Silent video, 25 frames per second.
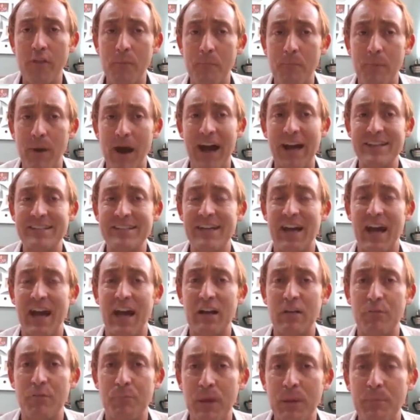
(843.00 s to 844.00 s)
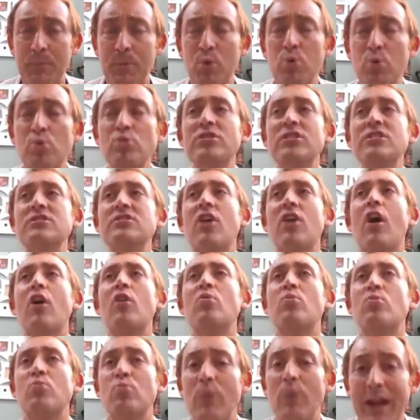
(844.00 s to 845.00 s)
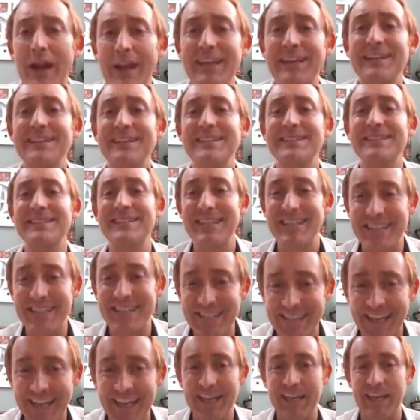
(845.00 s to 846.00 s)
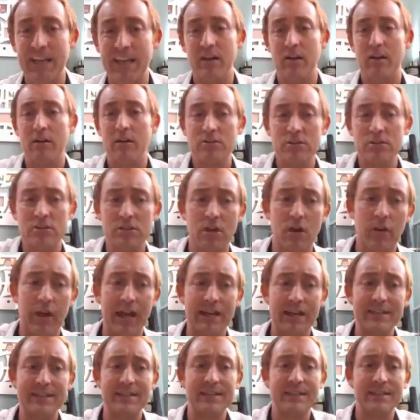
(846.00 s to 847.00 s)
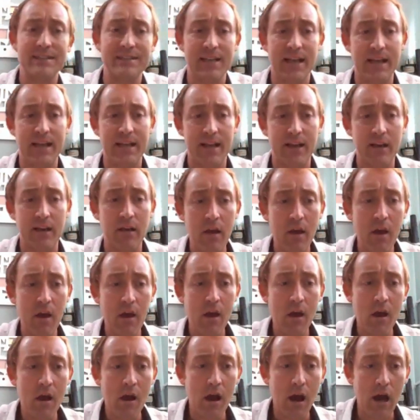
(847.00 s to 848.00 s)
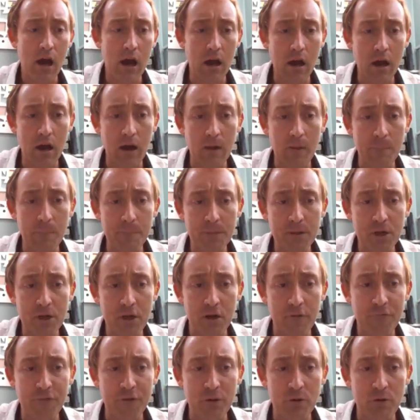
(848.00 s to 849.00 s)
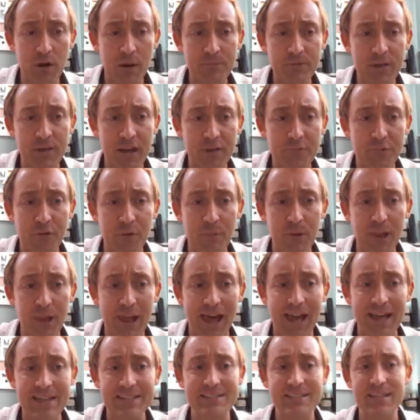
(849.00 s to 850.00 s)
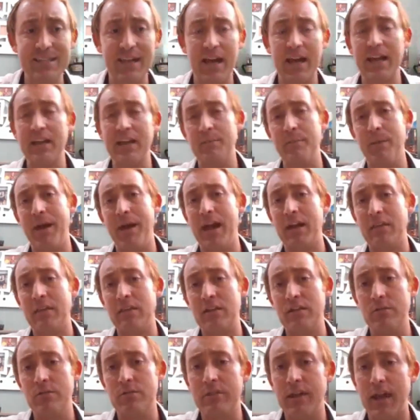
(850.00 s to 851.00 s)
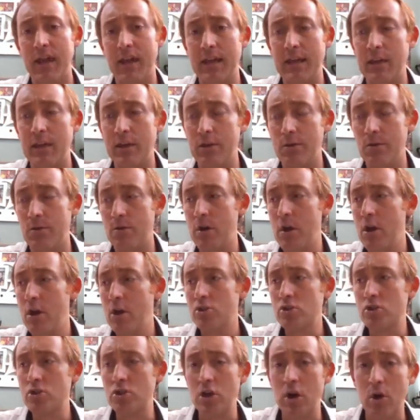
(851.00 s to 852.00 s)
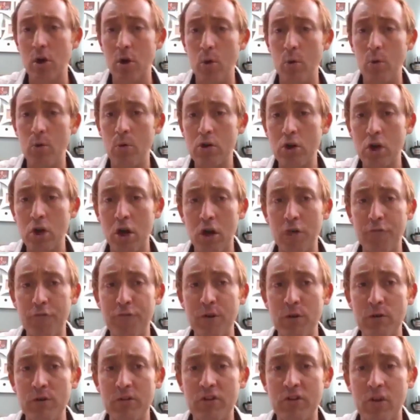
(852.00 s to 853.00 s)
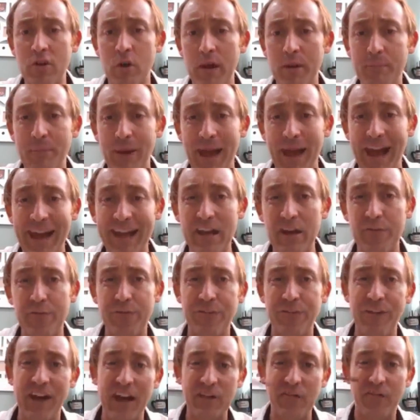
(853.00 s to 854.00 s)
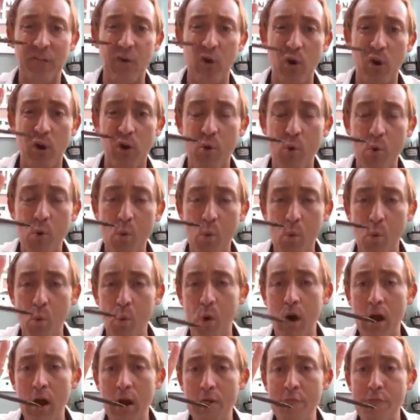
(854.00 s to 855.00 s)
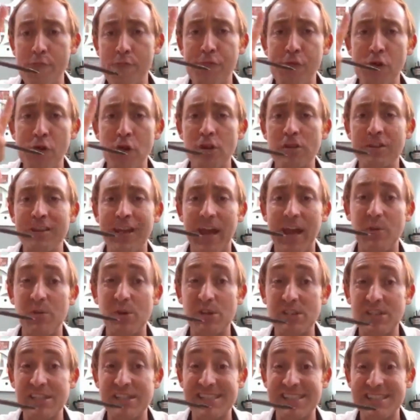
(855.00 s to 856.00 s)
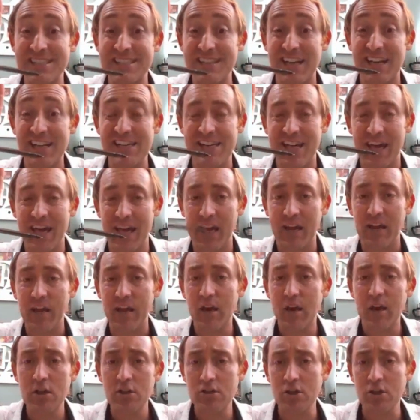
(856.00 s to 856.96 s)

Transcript: on the buy side of people who just are ready to get here. So that's exciting. Curfew update from last night, Matthew. Thank you. So curfew is going back in effect for one full day, which is Sunday.